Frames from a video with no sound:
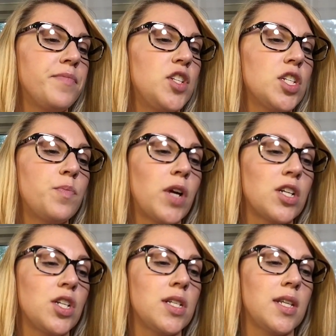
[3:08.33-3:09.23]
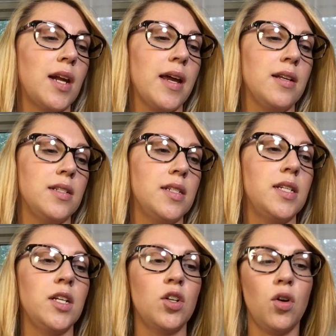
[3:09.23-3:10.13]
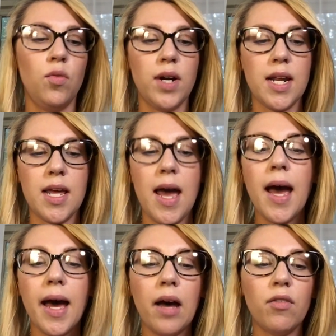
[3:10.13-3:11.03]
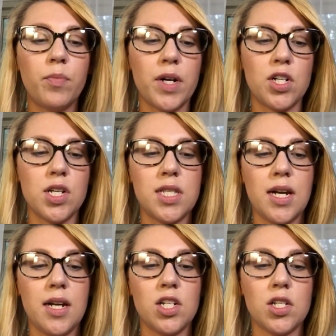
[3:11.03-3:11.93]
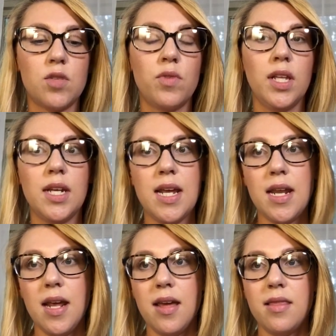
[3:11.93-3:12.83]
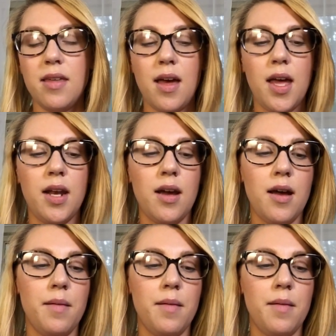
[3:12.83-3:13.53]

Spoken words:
Just brushes that I didn't already have, brushes that I just really needed that,